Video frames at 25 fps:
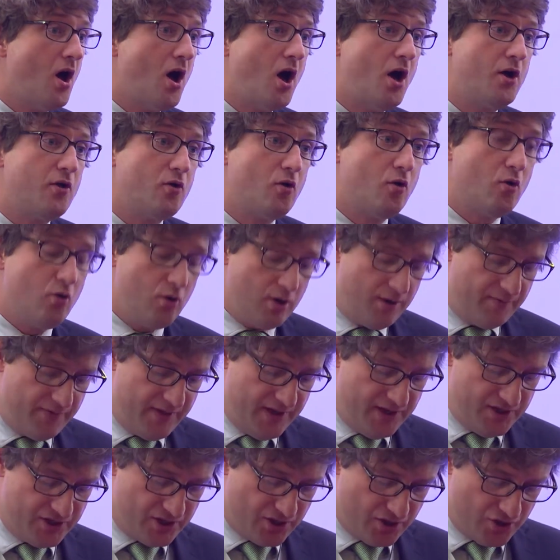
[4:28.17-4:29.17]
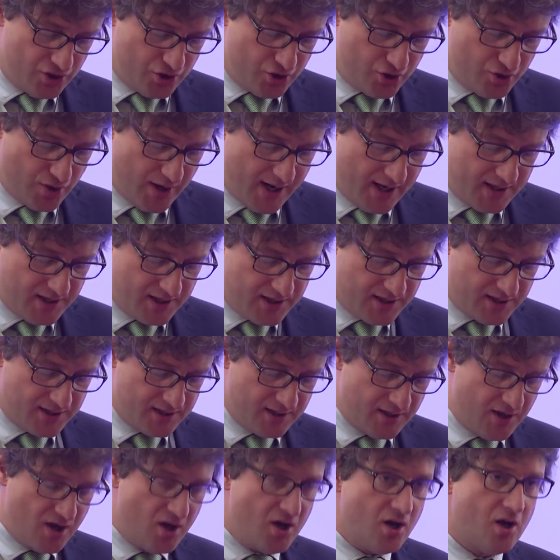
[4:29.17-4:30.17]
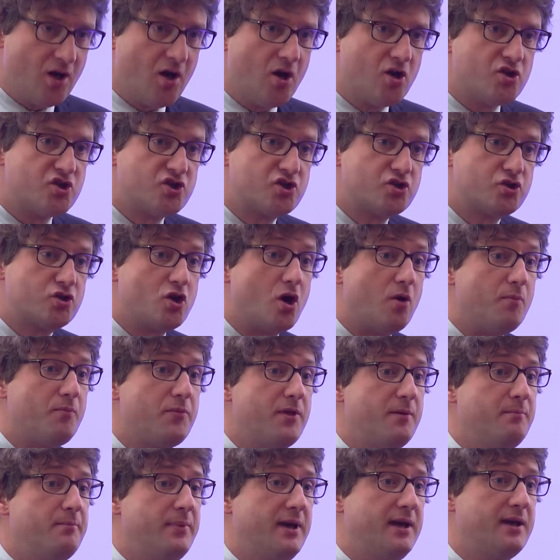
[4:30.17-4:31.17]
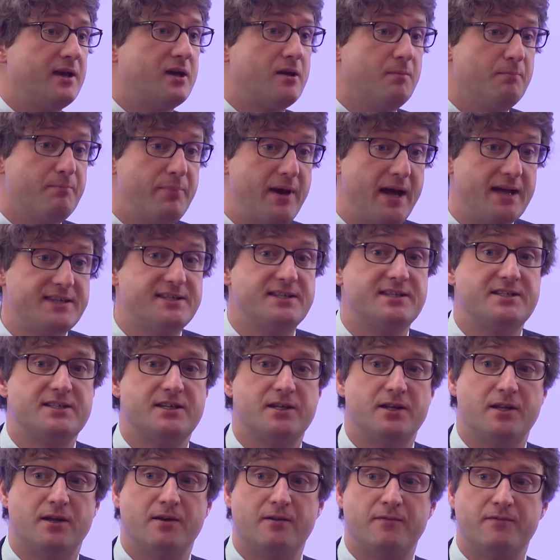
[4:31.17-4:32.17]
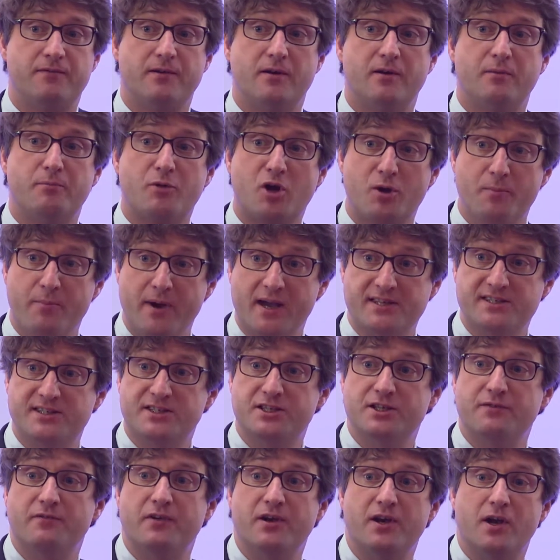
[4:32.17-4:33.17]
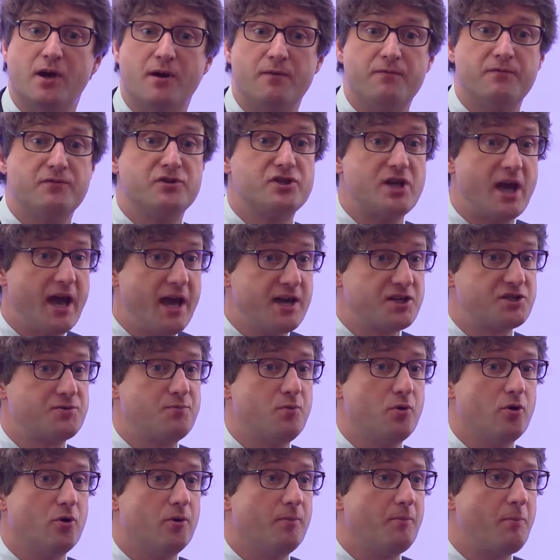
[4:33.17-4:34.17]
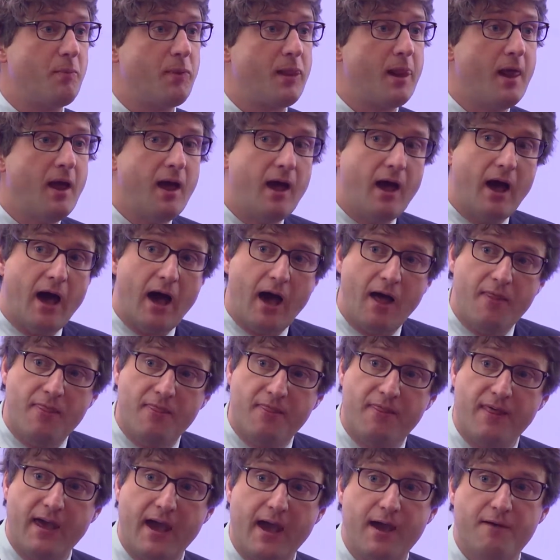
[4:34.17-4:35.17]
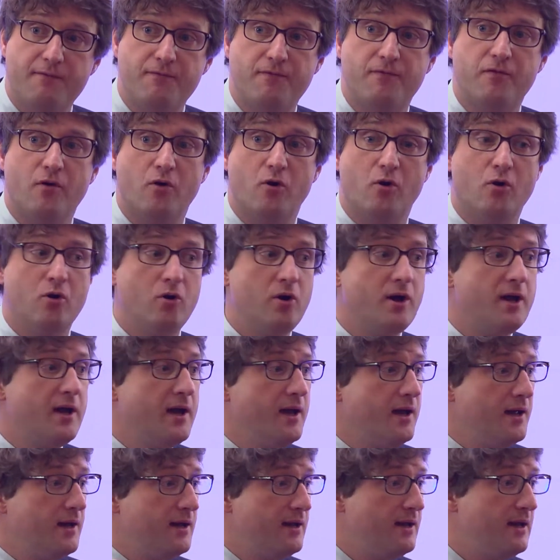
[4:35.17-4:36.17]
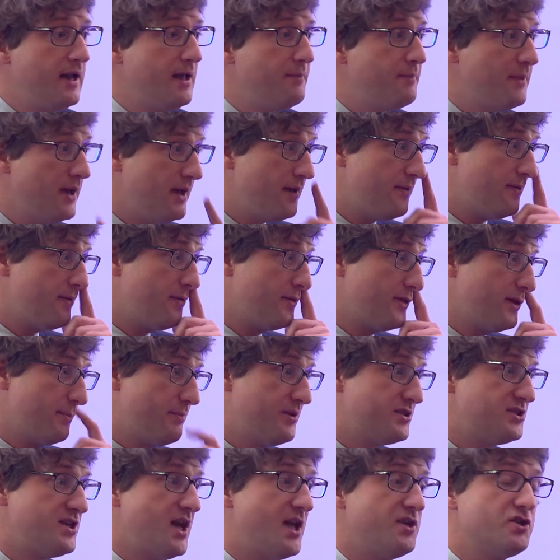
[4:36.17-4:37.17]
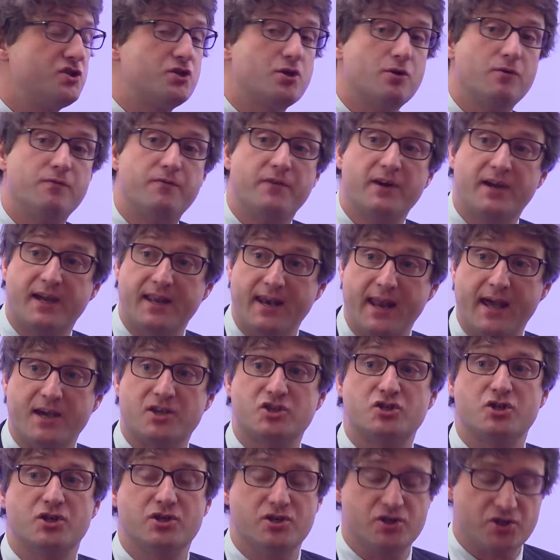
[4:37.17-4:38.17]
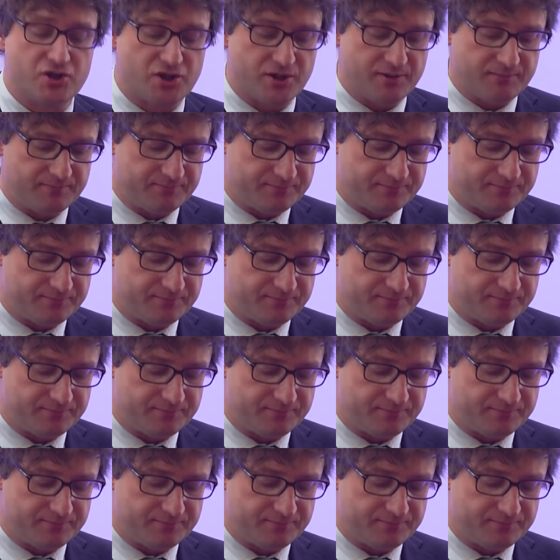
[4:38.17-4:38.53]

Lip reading: And all of these constraints stop them being competitive enough to export, and therefore limit the potential for connections.